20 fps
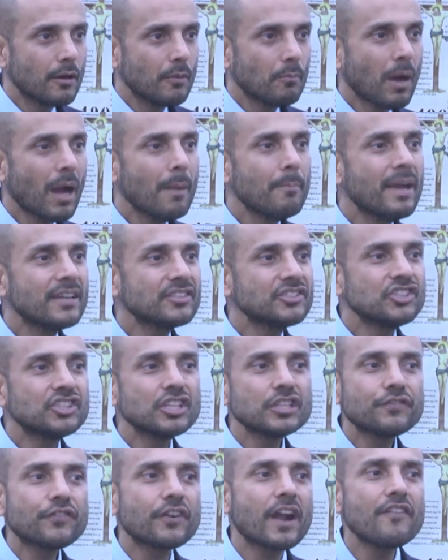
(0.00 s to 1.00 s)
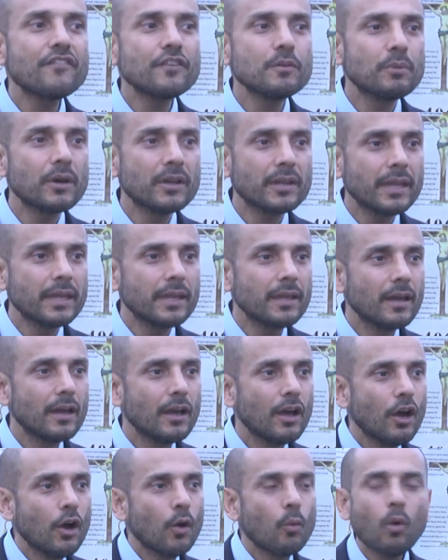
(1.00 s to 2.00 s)
My message is for everybody.
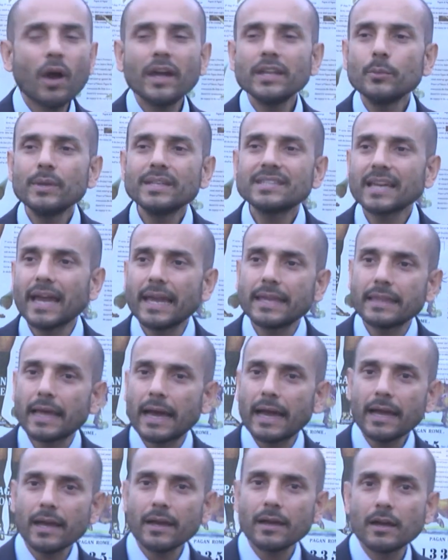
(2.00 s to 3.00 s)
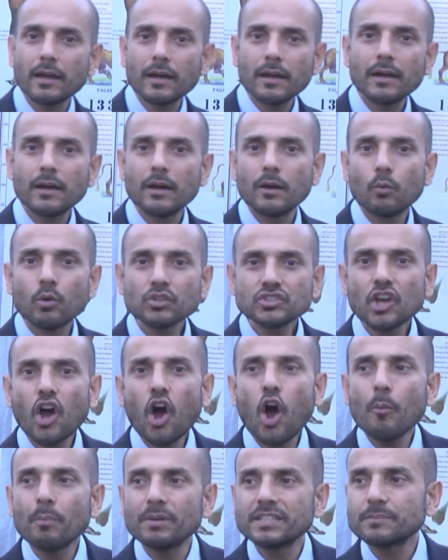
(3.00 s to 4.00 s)
Why do we say that? What's
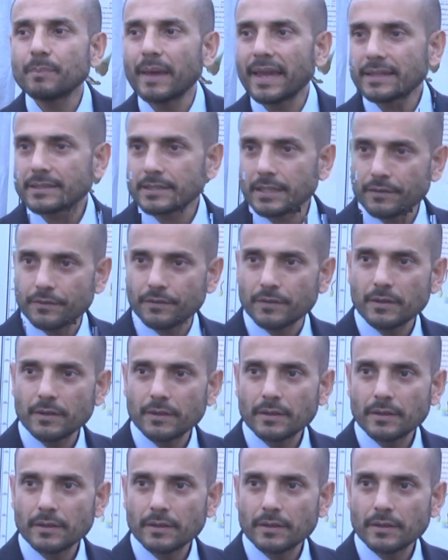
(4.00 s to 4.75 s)
our perspective?